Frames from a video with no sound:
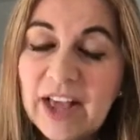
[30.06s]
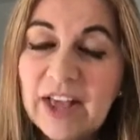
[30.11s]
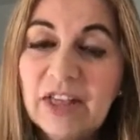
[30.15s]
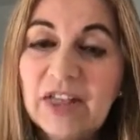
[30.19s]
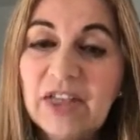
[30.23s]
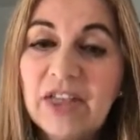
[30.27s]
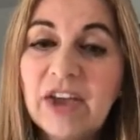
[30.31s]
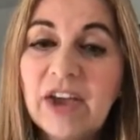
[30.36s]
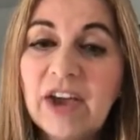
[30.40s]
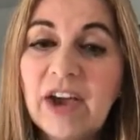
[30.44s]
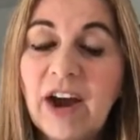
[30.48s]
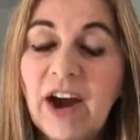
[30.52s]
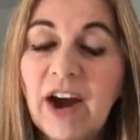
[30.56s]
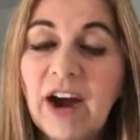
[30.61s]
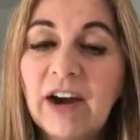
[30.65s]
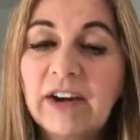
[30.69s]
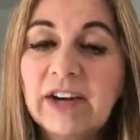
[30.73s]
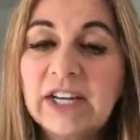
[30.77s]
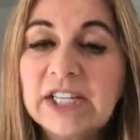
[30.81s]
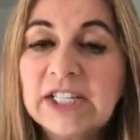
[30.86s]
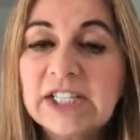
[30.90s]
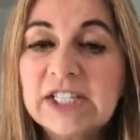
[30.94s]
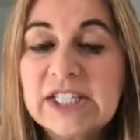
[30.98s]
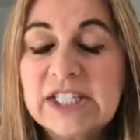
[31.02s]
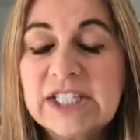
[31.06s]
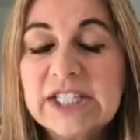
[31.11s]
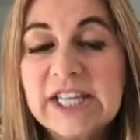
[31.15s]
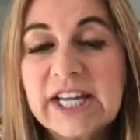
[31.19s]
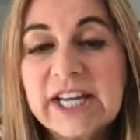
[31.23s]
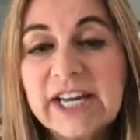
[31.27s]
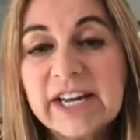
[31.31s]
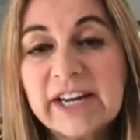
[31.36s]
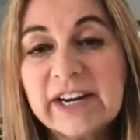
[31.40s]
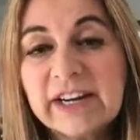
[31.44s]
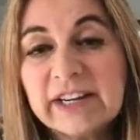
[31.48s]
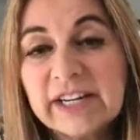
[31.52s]
they are in
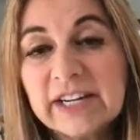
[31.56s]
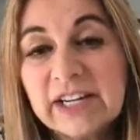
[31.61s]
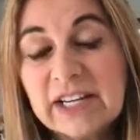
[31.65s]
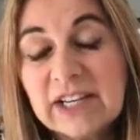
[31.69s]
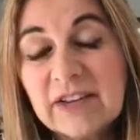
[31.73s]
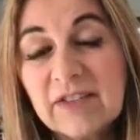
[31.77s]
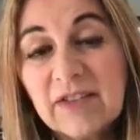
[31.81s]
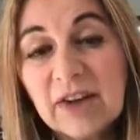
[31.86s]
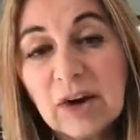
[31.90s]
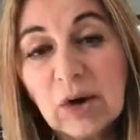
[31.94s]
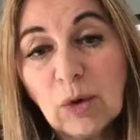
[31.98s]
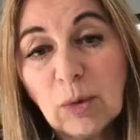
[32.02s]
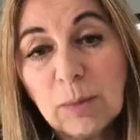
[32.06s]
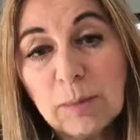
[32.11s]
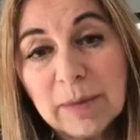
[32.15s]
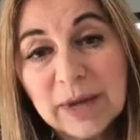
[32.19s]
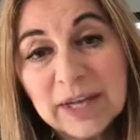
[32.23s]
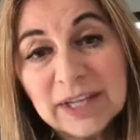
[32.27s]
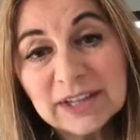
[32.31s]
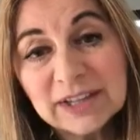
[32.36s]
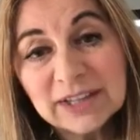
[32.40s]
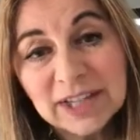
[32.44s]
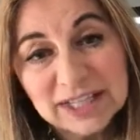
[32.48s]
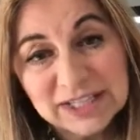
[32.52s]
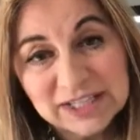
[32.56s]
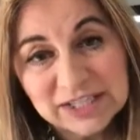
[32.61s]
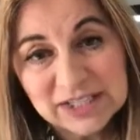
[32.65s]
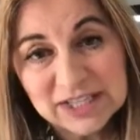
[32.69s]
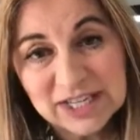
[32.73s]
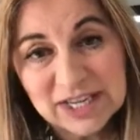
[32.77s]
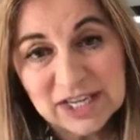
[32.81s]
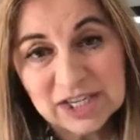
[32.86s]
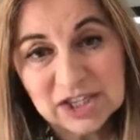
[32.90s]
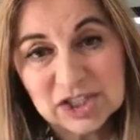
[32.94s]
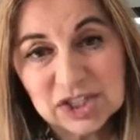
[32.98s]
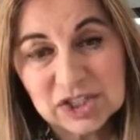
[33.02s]
their developmental
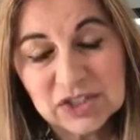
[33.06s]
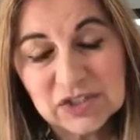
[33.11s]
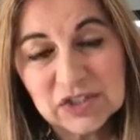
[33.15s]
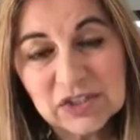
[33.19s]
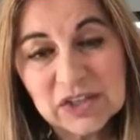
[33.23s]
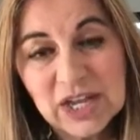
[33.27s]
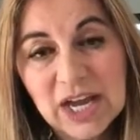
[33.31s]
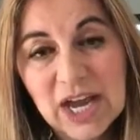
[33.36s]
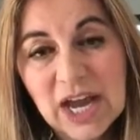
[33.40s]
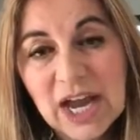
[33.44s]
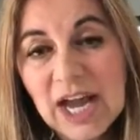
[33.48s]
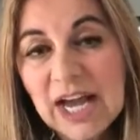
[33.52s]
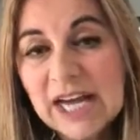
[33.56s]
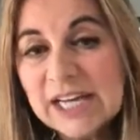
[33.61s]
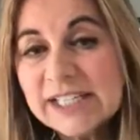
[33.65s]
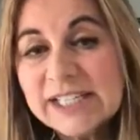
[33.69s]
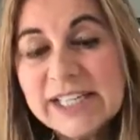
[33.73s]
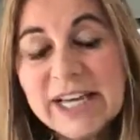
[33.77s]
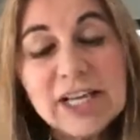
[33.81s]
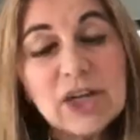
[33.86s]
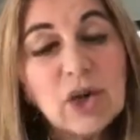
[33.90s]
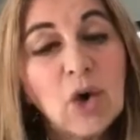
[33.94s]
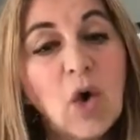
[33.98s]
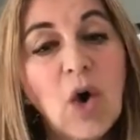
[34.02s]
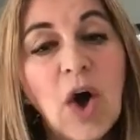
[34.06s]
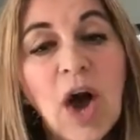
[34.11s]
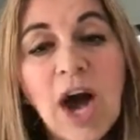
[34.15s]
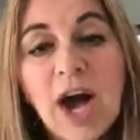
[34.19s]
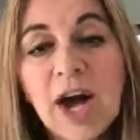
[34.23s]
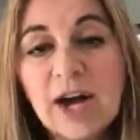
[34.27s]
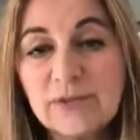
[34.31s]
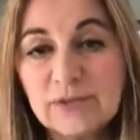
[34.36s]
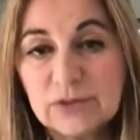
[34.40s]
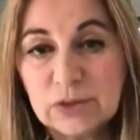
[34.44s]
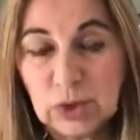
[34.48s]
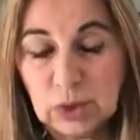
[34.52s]
stages and they don't
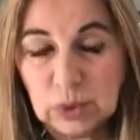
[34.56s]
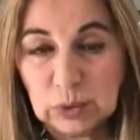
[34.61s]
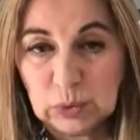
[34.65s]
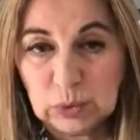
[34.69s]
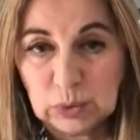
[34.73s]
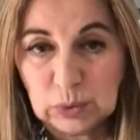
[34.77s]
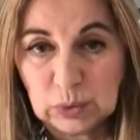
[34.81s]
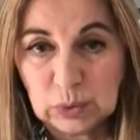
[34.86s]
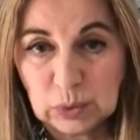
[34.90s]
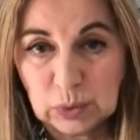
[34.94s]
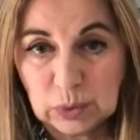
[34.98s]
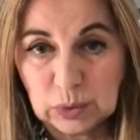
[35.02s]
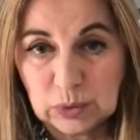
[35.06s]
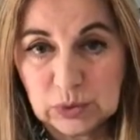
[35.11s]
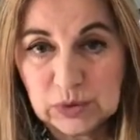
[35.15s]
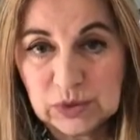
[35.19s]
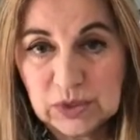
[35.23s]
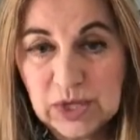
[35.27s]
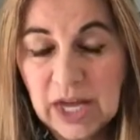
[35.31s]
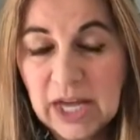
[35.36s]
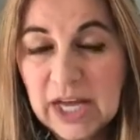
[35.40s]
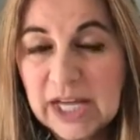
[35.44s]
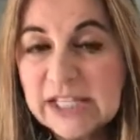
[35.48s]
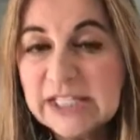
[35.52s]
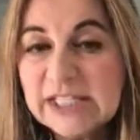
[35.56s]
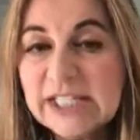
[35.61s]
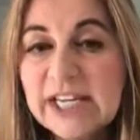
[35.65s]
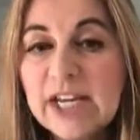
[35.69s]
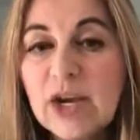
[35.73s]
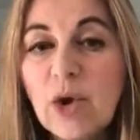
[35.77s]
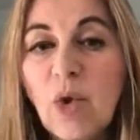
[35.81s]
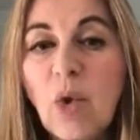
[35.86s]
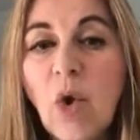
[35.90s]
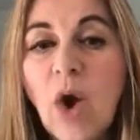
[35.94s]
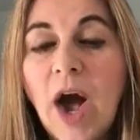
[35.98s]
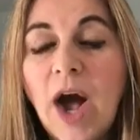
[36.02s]
have those tools. They
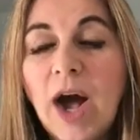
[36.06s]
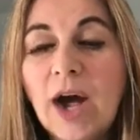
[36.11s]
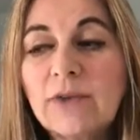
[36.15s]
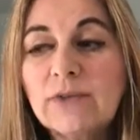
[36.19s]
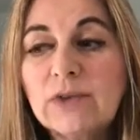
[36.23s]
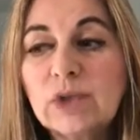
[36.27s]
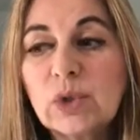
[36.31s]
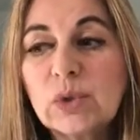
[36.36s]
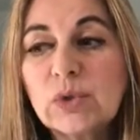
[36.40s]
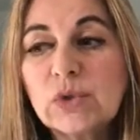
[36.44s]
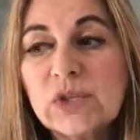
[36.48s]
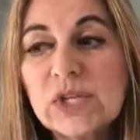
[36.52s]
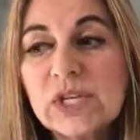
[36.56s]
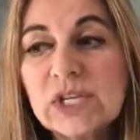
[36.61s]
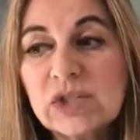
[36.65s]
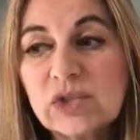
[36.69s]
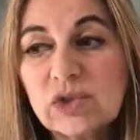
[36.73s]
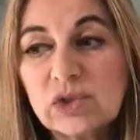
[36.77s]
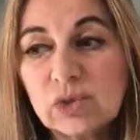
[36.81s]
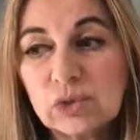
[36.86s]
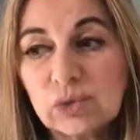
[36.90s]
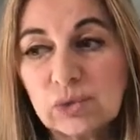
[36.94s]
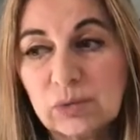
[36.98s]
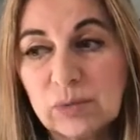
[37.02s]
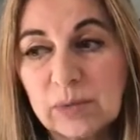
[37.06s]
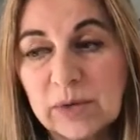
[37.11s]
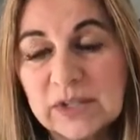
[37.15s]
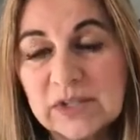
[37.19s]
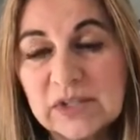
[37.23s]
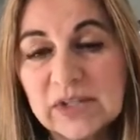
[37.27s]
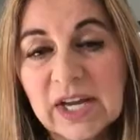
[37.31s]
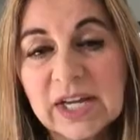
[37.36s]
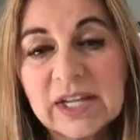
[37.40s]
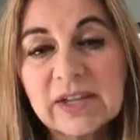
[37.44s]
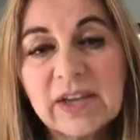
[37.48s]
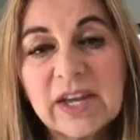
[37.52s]
don't have those
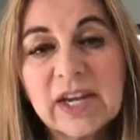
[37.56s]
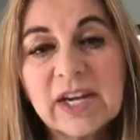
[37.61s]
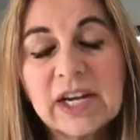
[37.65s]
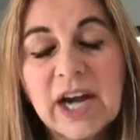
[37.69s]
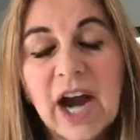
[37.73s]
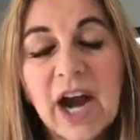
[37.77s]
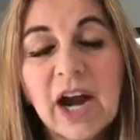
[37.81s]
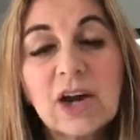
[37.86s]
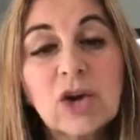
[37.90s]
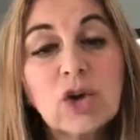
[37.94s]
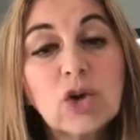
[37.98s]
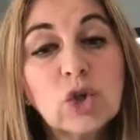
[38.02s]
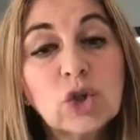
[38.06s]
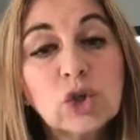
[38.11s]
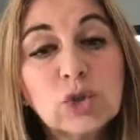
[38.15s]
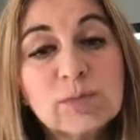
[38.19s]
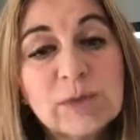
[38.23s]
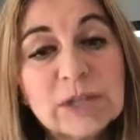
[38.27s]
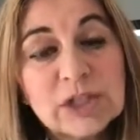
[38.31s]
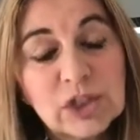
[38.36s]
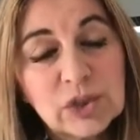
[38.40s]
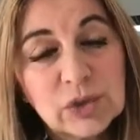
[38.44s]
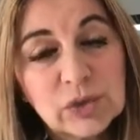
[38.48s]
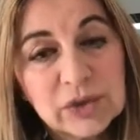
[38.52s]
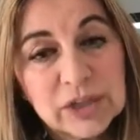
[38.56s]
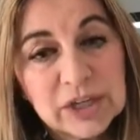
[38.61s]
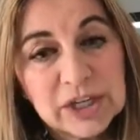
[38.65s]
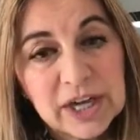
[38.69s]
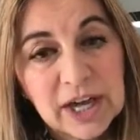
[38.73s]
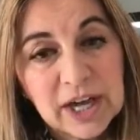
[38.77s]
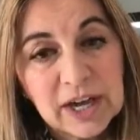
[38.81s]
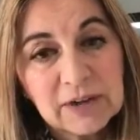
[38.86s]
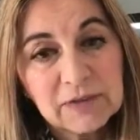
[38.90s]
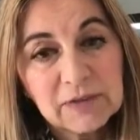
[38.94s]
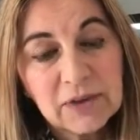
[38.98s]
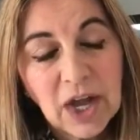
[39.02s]
instruments and they are not mature
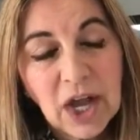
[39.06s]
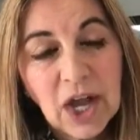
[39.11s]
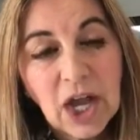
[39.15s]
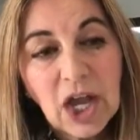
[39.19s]
enough